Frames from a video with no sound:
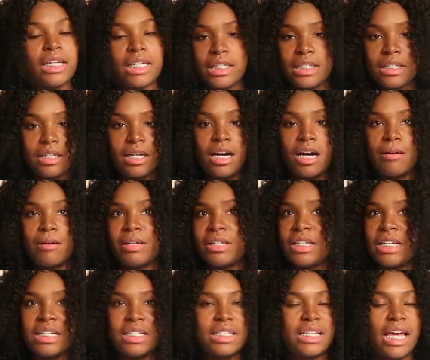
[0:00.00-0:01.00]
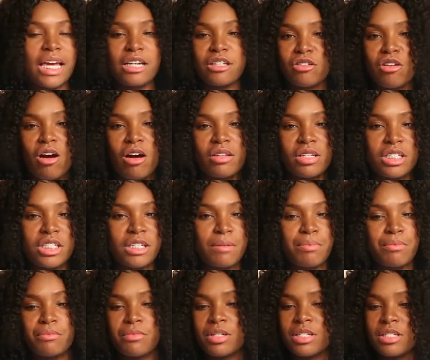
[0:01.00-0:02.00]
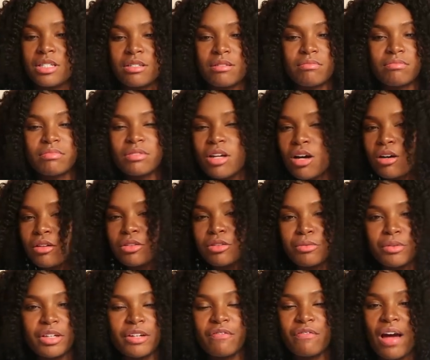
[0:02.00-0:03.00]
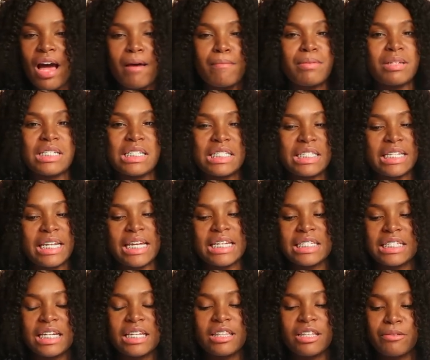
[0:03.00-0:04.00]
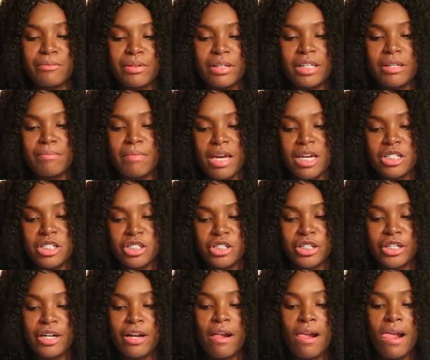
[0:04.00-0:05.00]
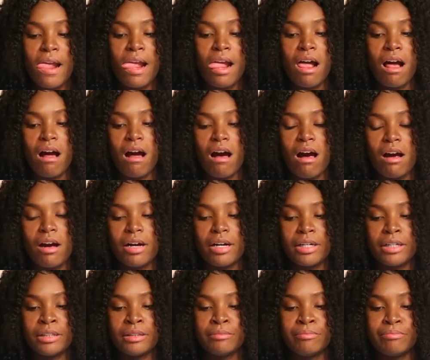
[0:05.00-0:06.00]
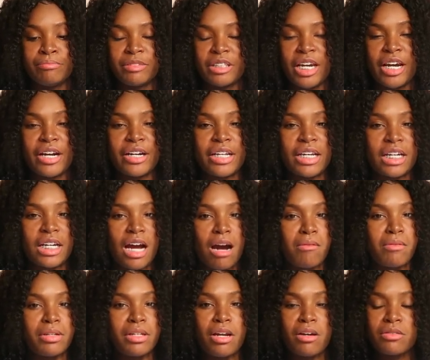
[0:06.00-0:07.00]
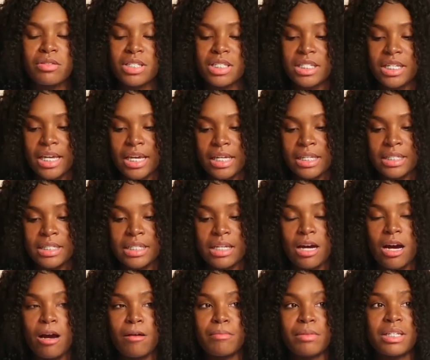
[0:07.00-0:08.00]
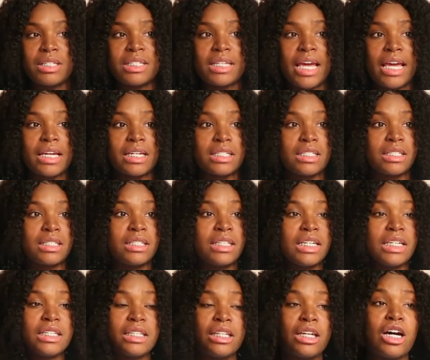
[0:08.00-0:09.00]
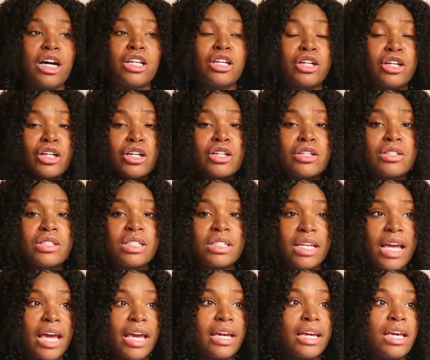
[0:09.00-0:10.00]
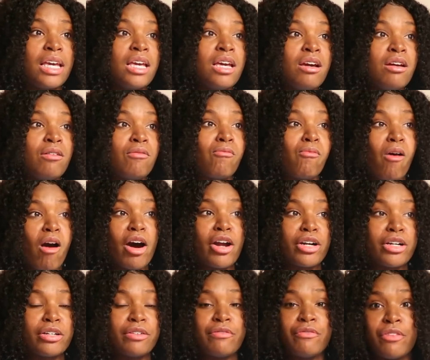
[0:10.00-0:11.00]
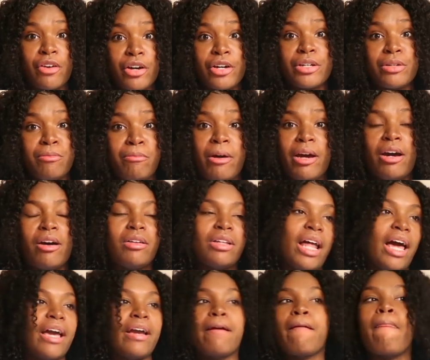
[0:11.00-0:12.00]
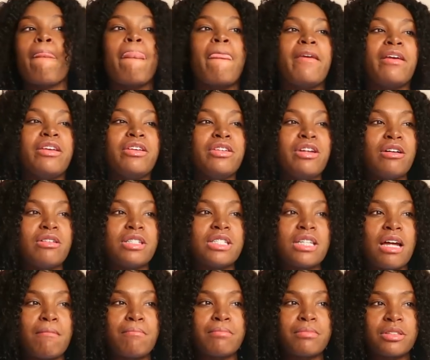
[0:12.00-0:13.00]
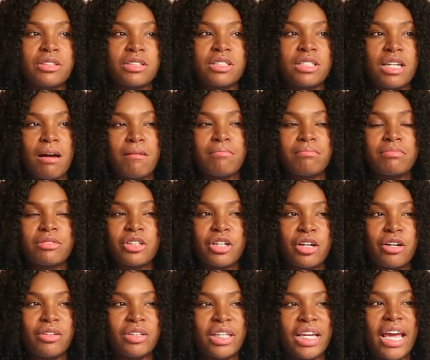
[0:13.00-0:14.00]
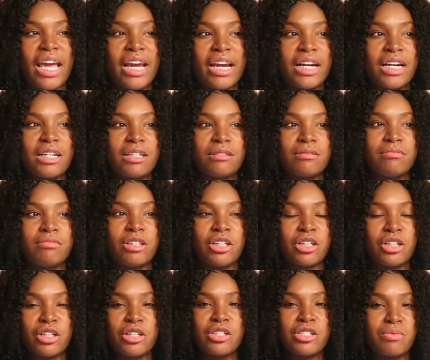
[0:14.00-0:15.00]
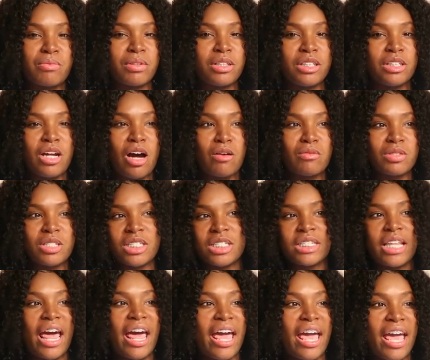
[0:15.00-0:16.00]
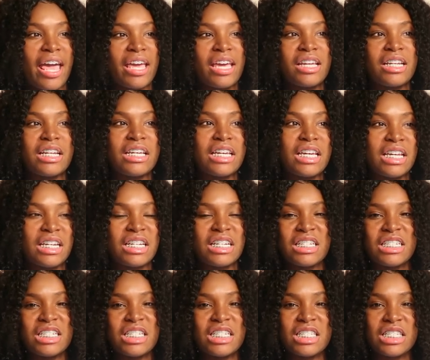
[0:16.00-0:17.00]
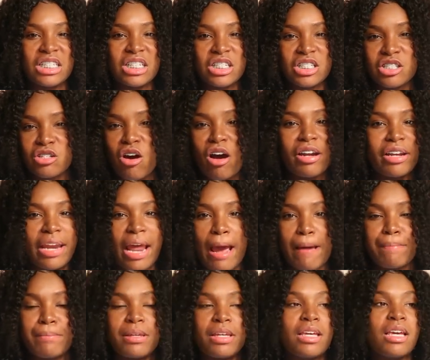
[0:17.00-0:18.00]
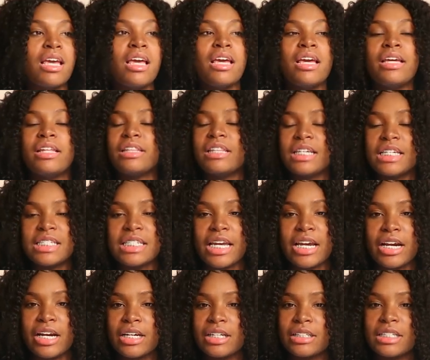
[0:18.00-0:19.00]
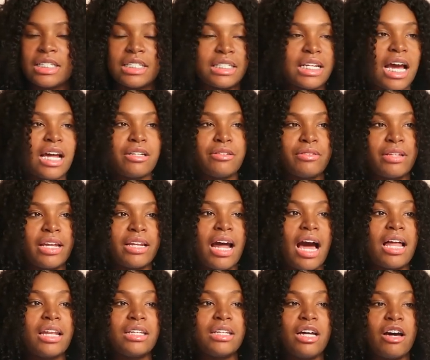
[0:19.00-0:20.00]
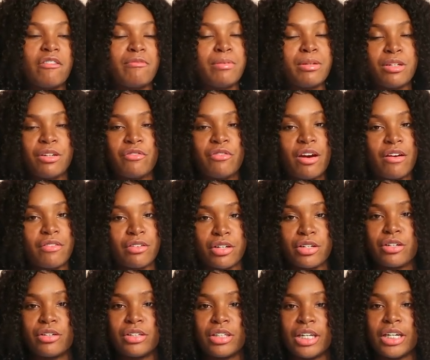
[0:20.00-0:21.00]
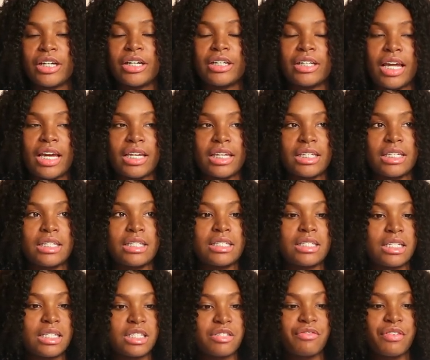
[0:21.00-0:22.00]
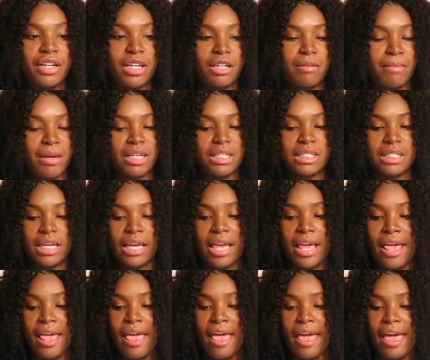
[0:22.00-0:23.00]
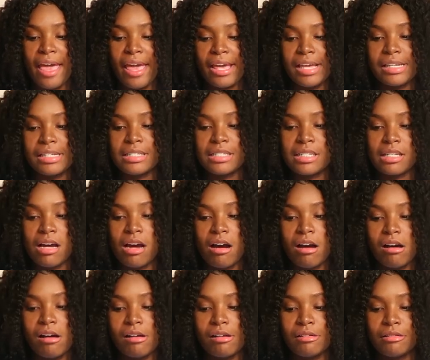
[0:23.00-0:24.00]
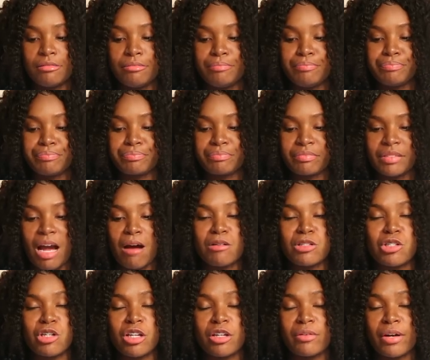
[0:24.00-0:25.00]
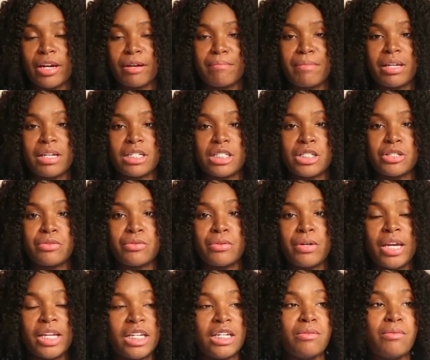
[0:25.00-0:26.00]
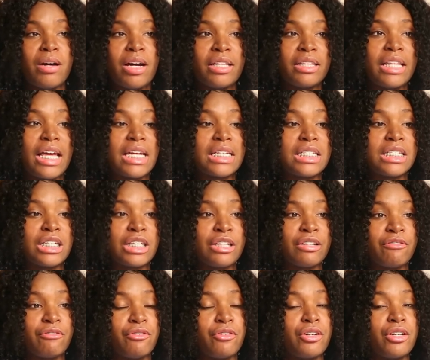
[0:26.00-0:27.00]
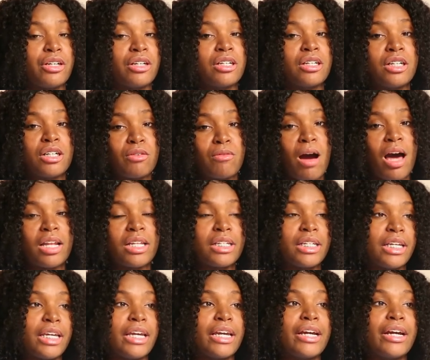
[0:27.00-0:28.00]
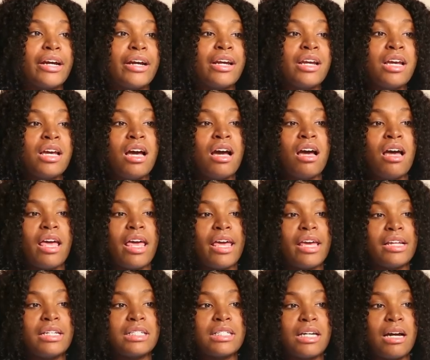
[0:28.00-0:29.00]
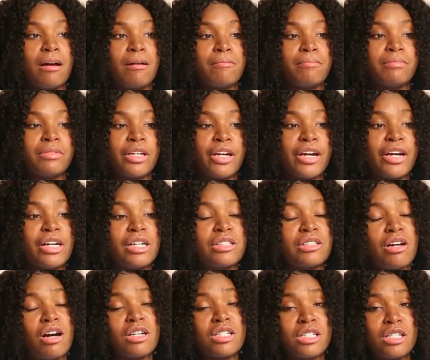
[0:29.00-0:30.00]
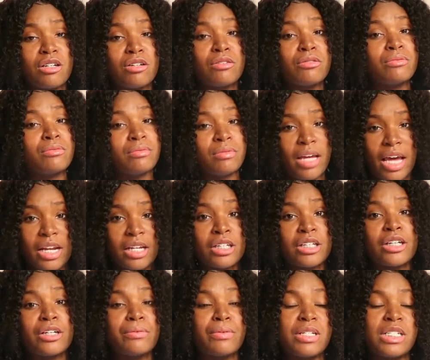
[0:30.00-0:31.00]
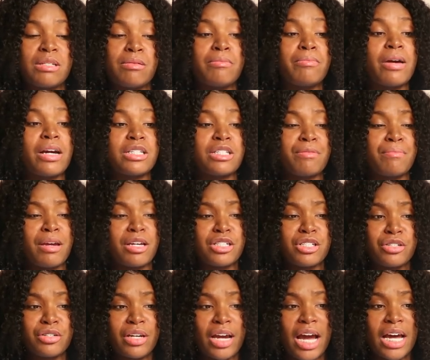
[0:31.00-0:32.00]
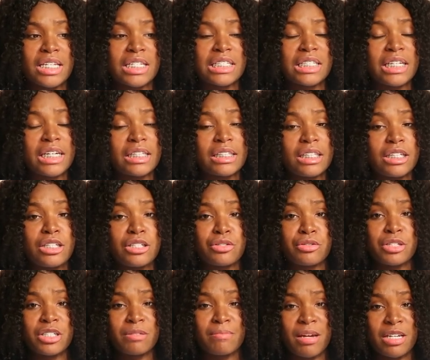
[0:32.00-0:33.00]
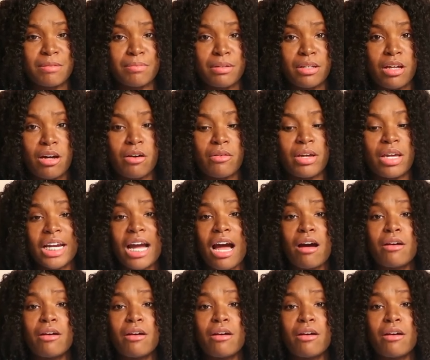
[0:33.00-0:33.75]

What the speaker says: it didn't take long. The shipping was, you know, 3 to 5 business days. Nothing really major. The hair didn't come with no scent. It takes, the curls take water very well. Like, you know, some curly hair, the curls really don't stay and it just looks all nappy. This hair does not do that. I love Beauty Forever curly hair. Like, it's freaking amazing. And I would totally recommend it to anyone that's looking for a good quality hair. And their hair is also at a good reasonable price. So make sure you guys click the description box below. Check